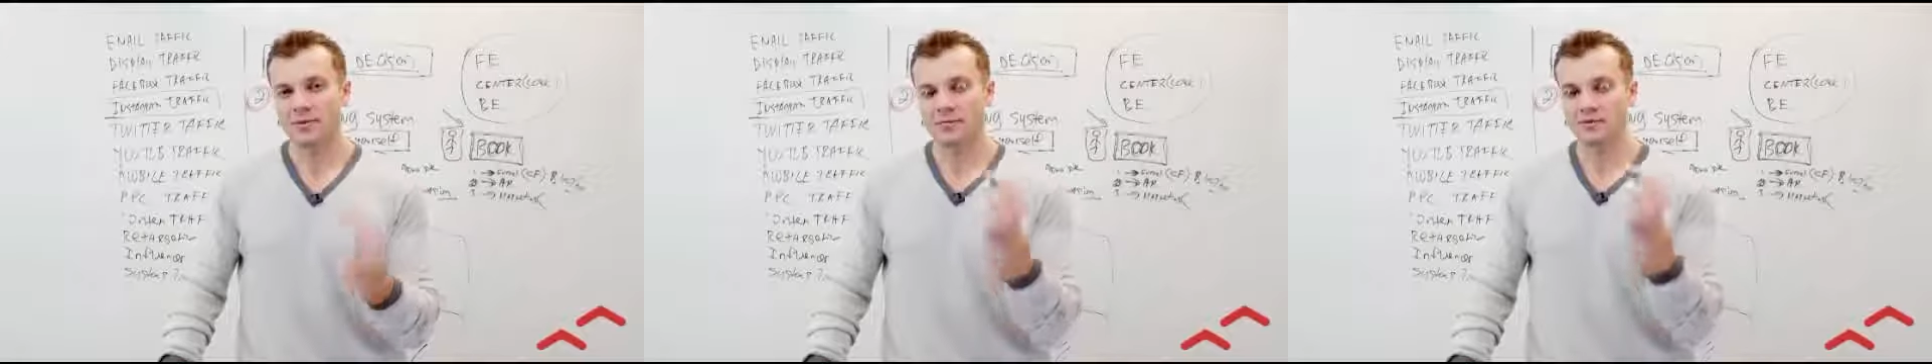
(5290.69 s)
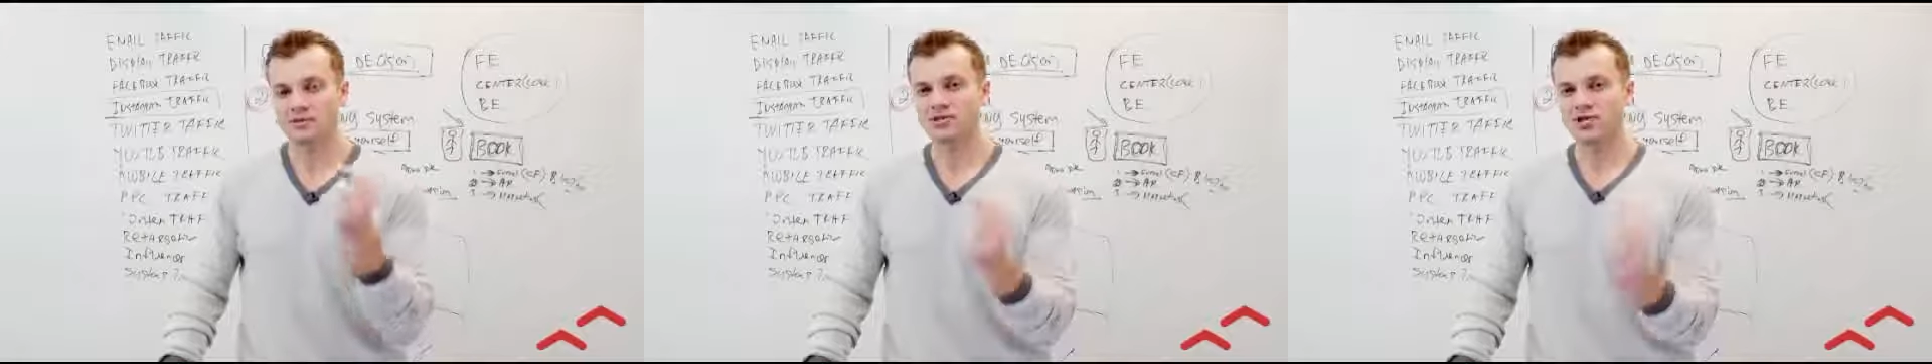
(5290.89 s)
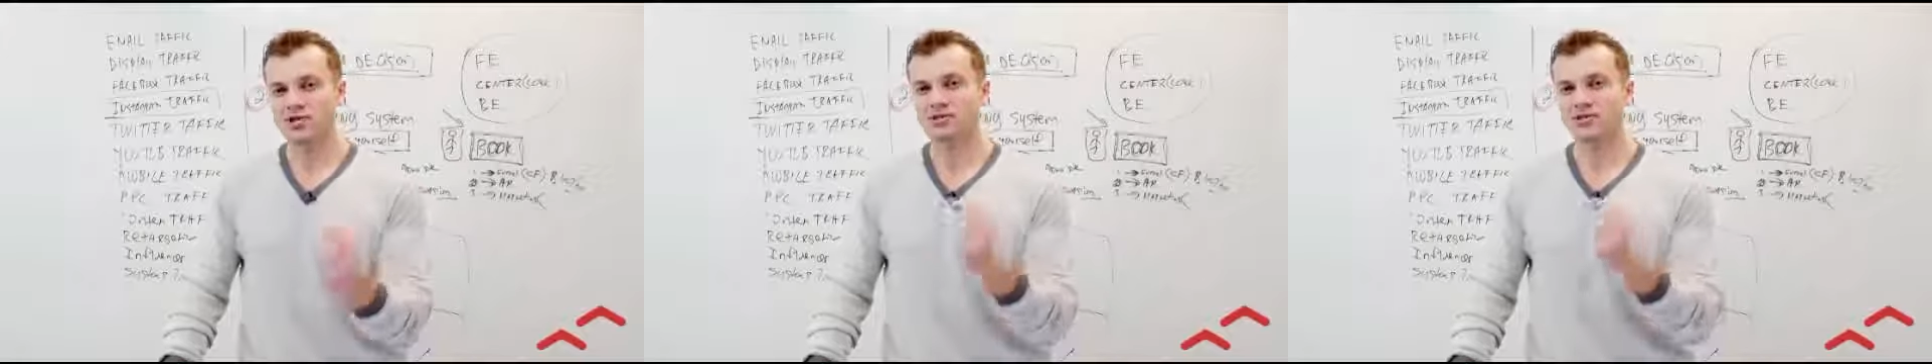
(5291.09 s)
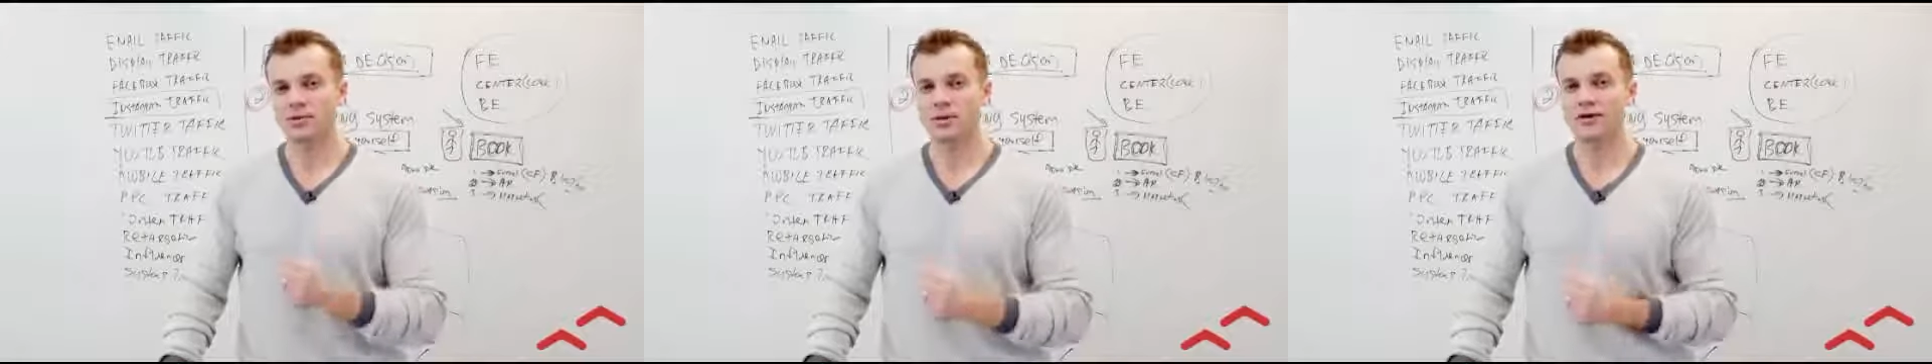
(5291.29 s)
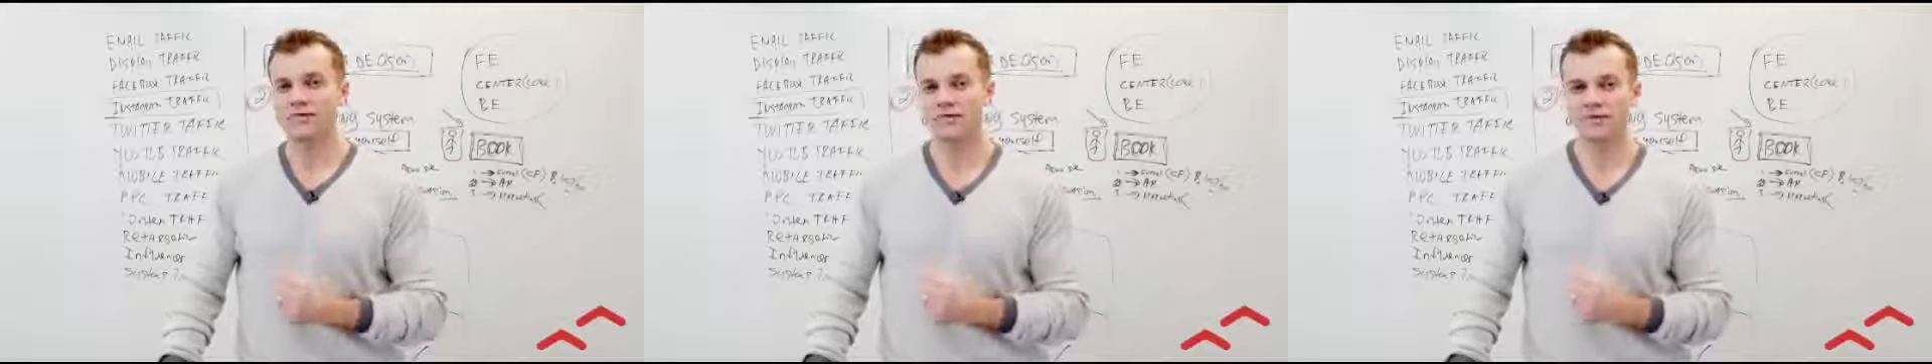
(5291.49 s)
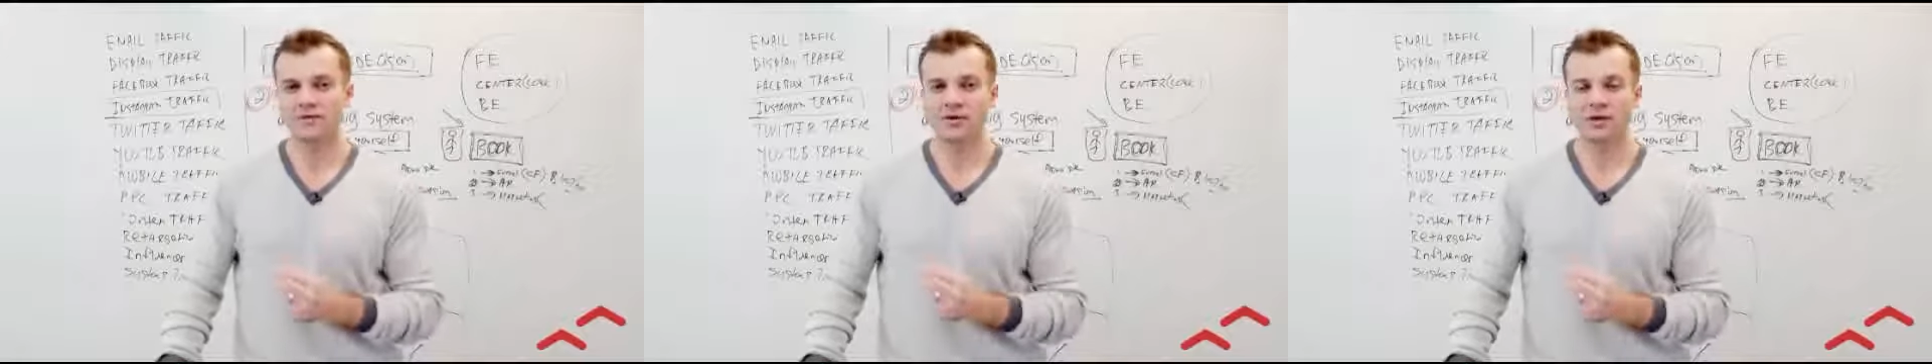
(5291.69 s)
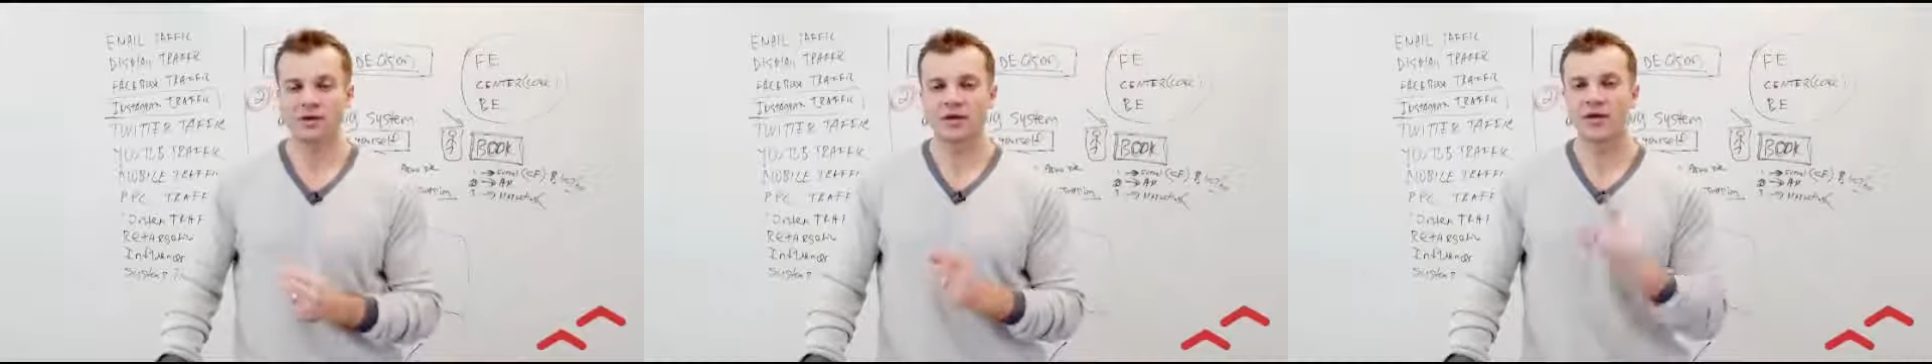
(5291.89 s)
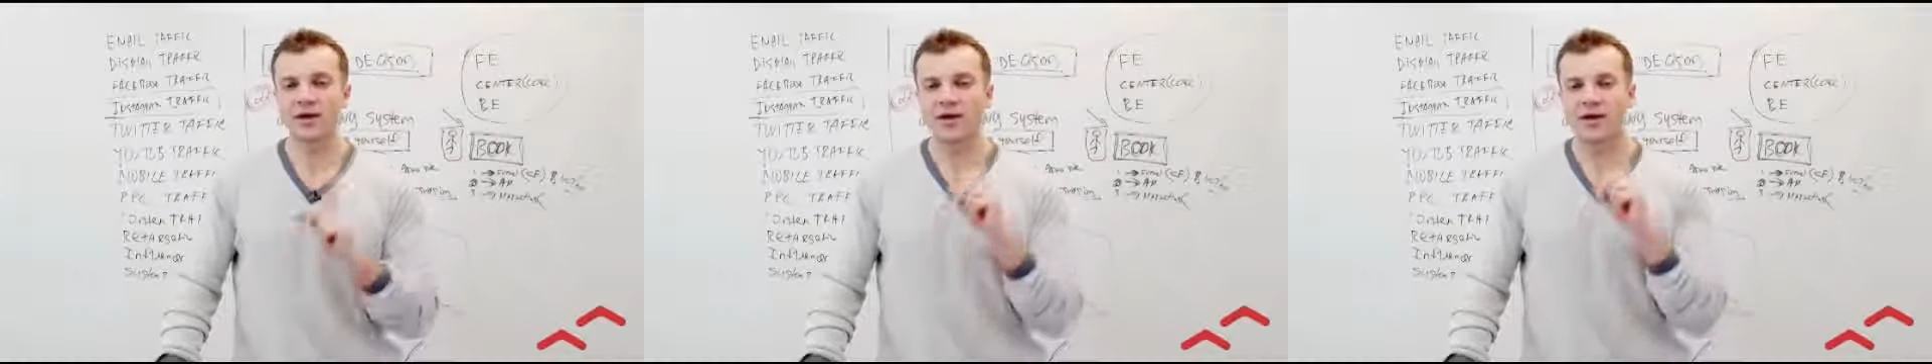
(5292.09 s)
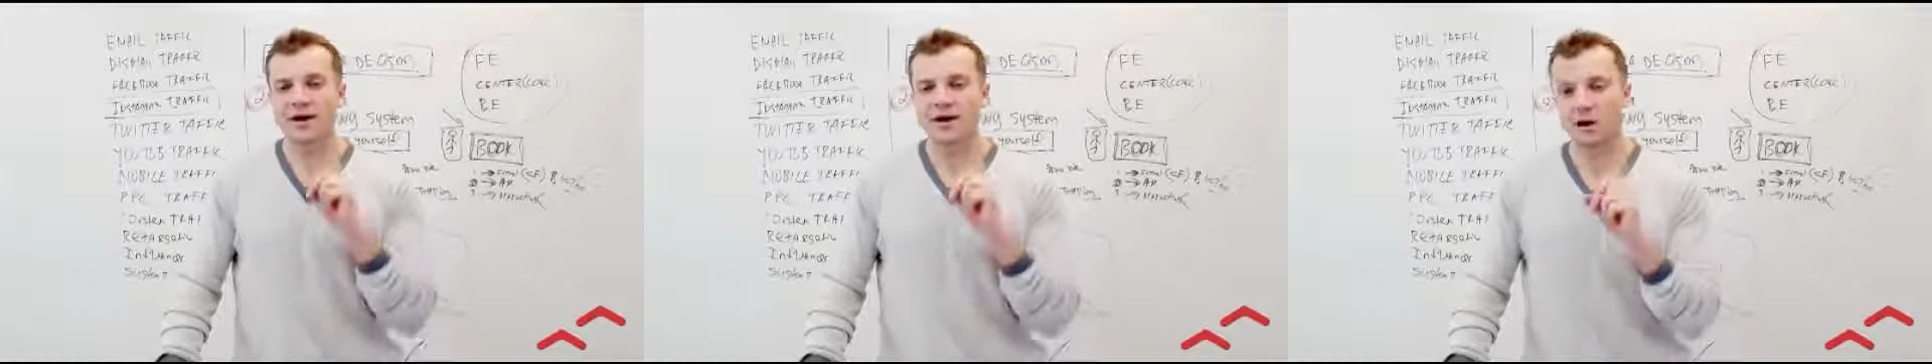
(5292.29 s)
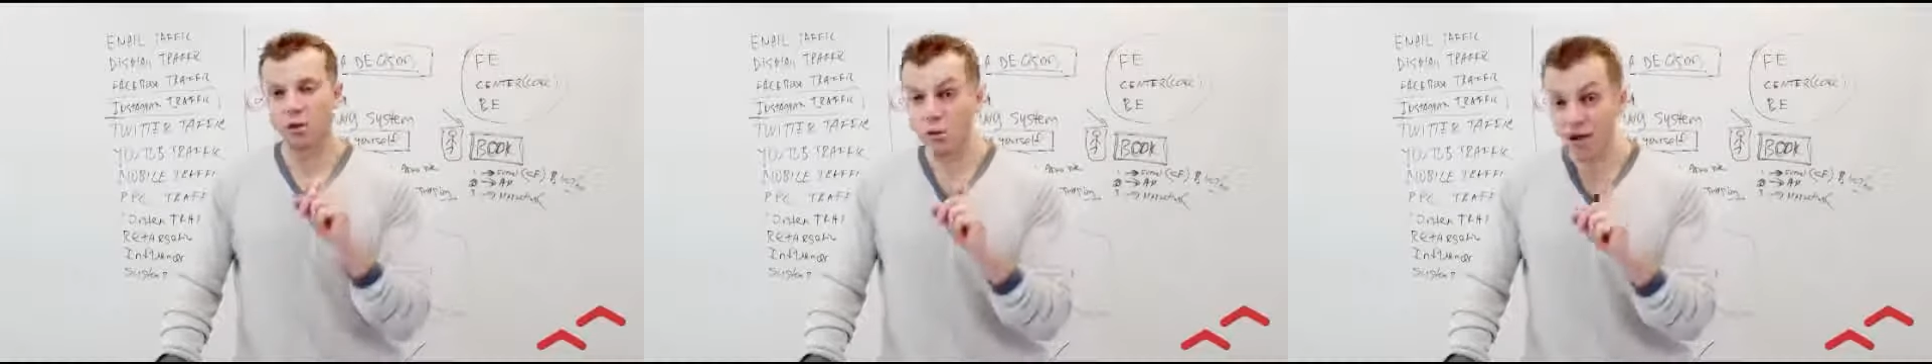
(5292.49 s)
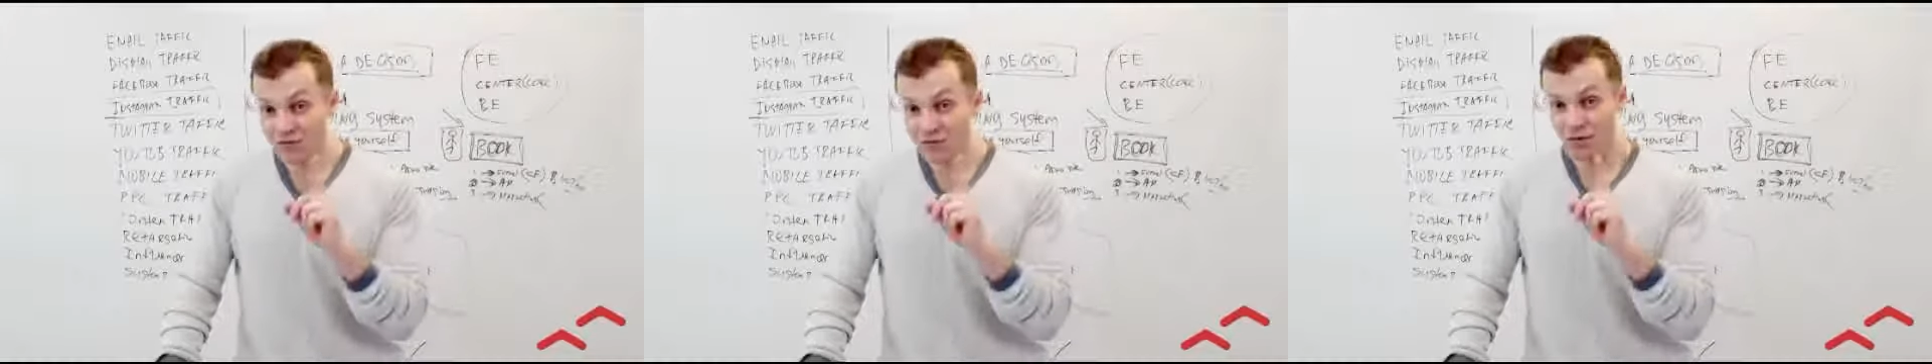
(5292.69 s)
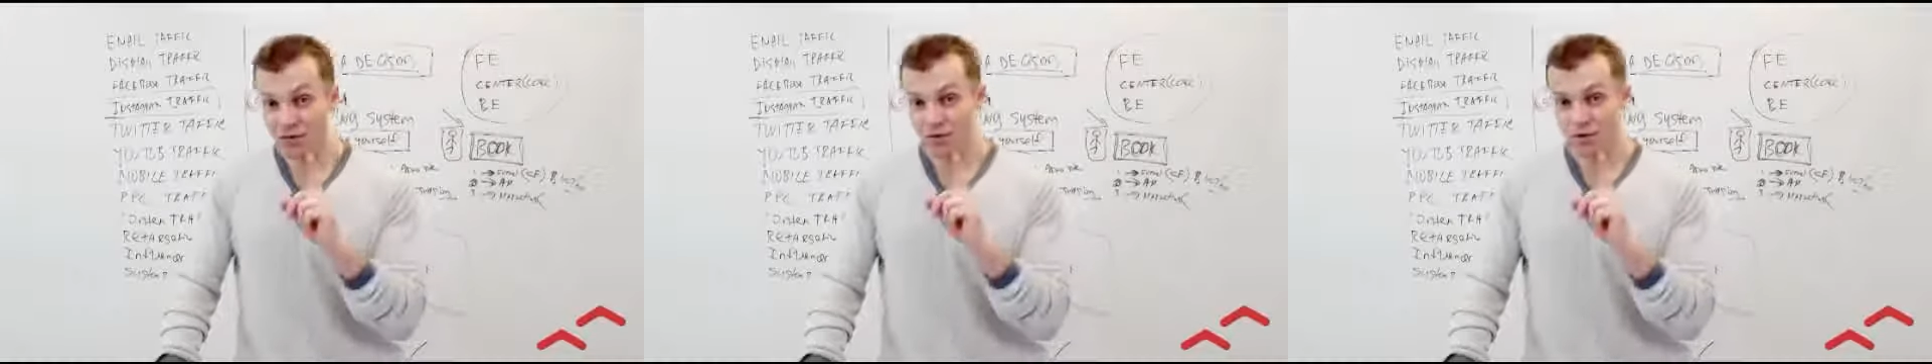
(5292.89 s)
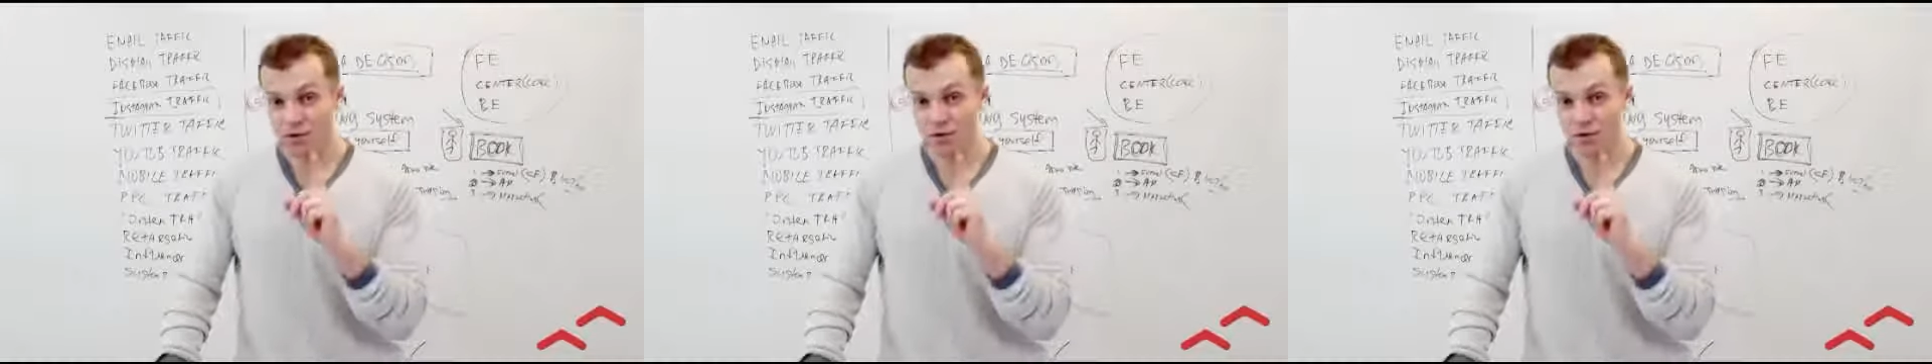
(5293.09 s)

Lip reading: able to change their life? However,